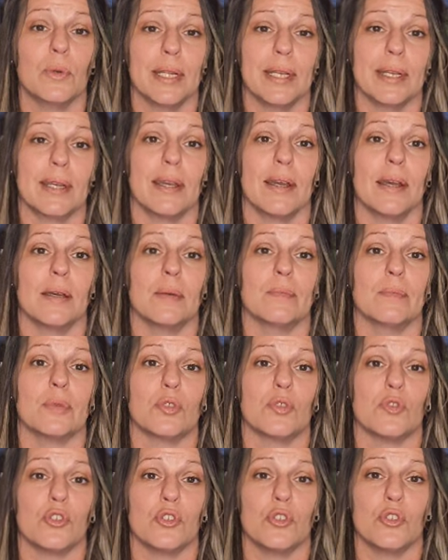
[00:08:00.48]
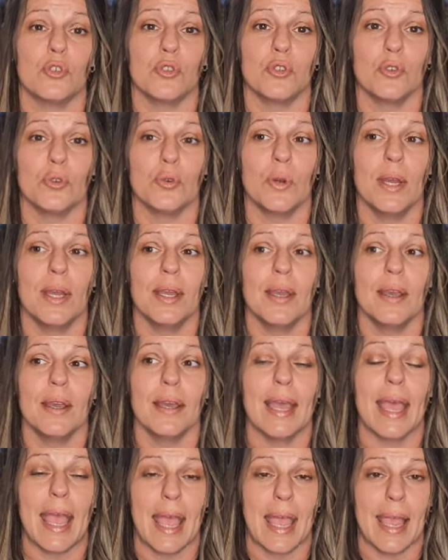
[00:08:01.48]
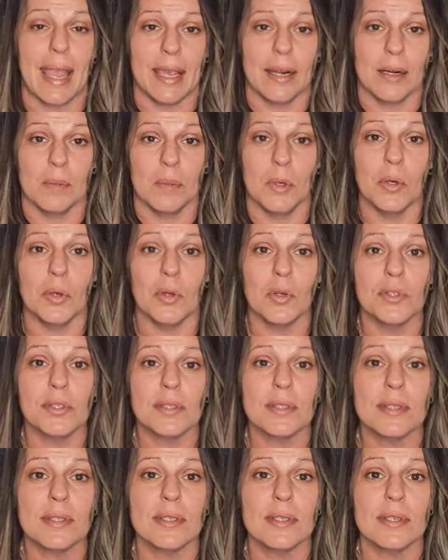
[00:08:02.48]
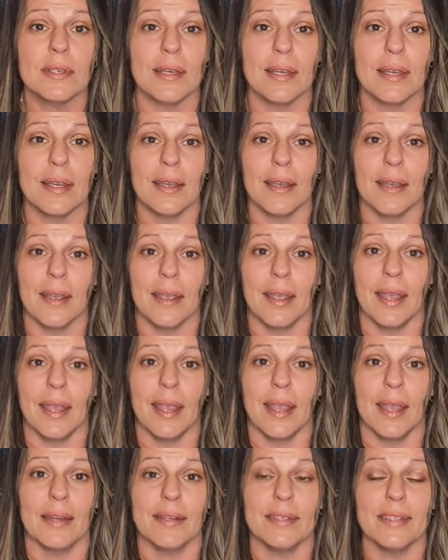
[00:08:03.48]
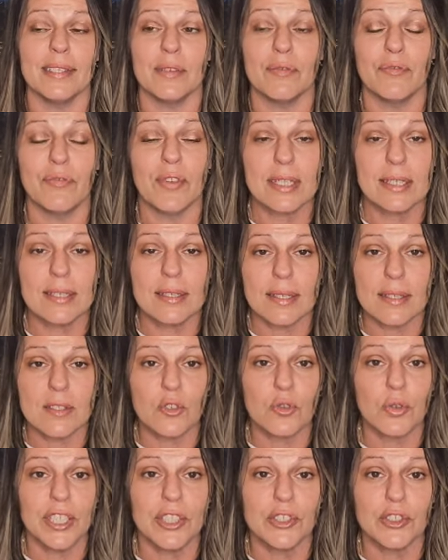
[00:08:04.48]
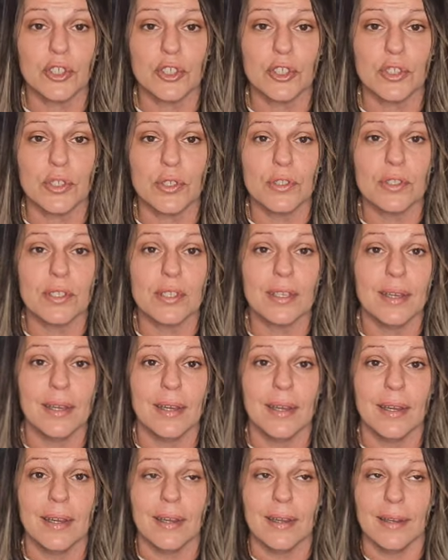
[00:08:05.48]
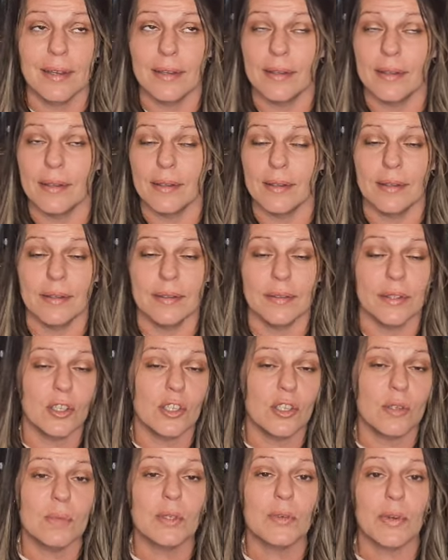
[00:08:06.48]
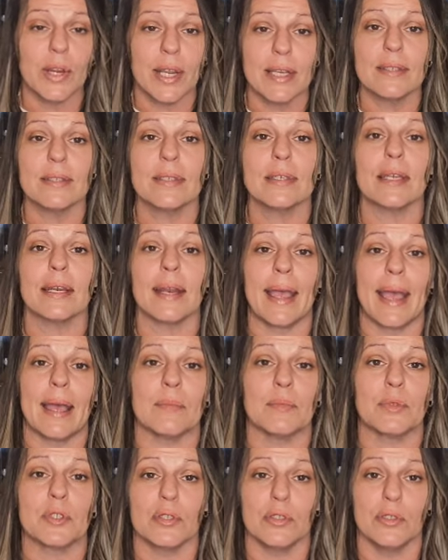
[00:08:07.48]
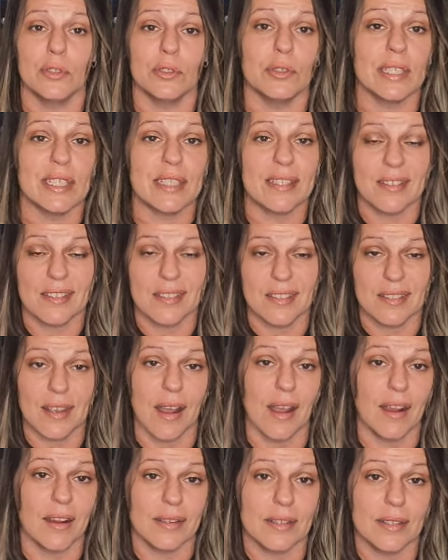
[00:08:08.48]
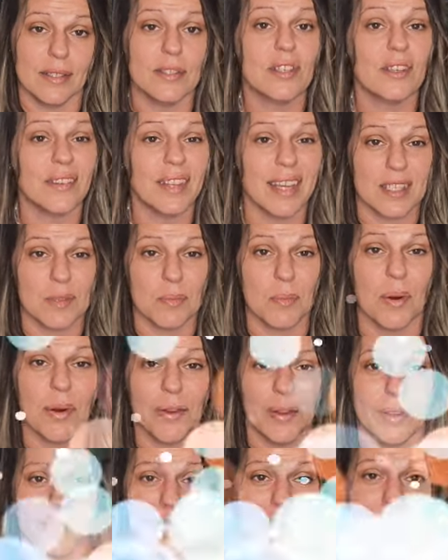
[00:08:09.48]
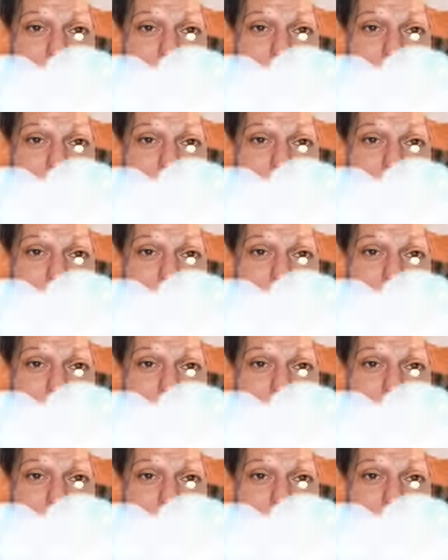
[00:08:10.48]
it comes to animals and defenseless creatures. The human race can absolutely suck. So that's part of it